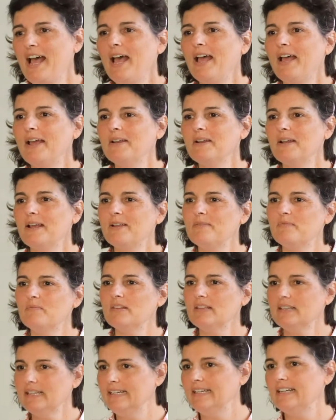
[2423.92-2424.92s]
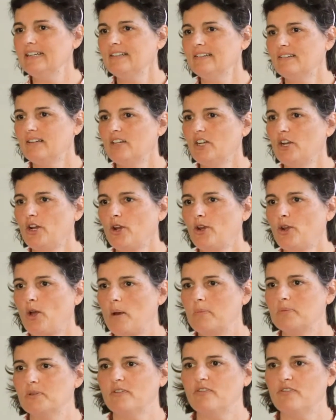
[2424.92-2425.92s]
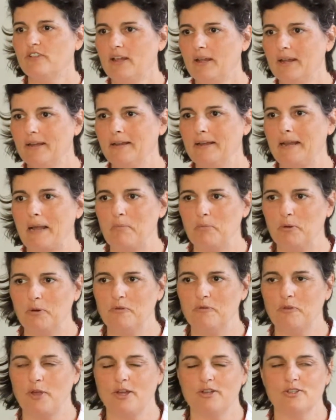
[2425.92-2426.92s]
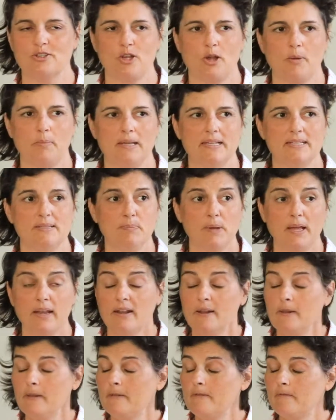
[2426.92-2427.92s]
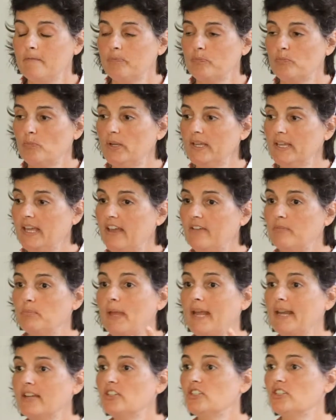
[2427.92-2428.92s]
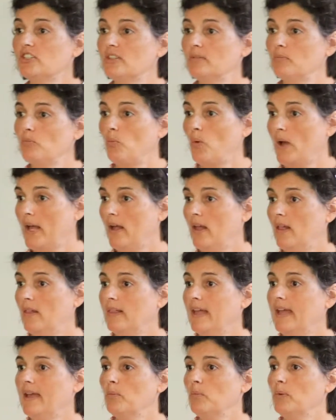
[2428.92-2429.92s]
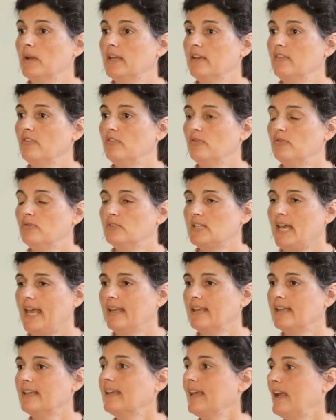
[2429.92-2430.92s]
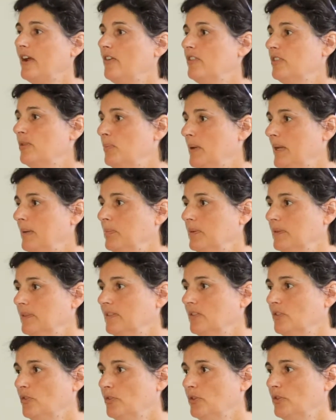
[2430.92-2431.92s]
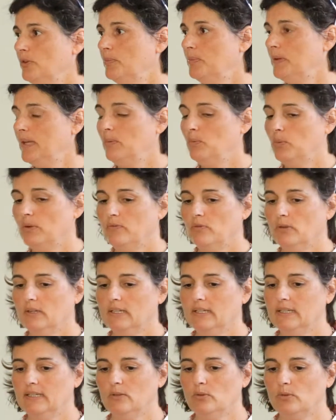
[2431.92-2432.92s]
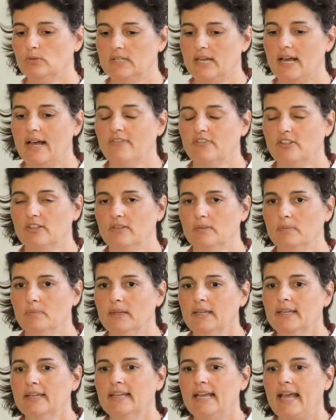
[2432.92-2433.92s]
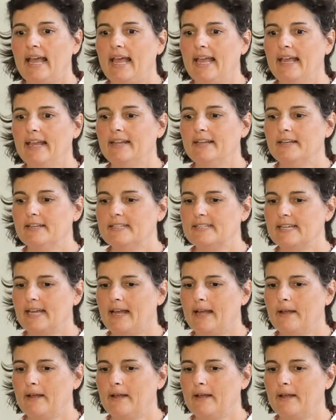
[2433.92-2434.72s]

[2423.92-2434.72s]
and Lynn, you know, copped a fair number of those comments, but we have managed them well and we've taken care of the people in the group and we've really looked after them. And